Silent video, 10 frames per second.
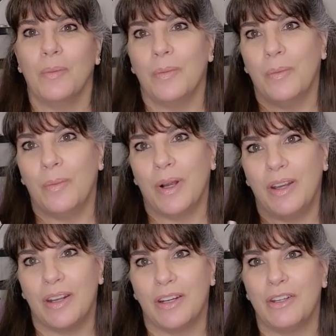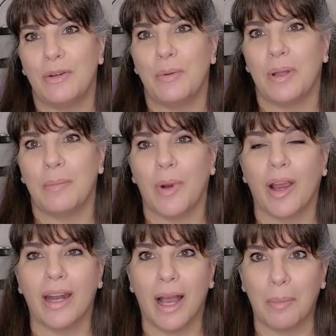What are you going to do when
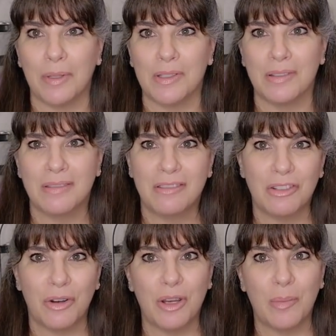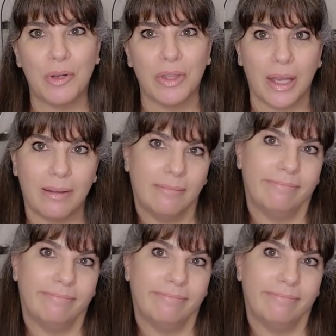market happens during your birthday?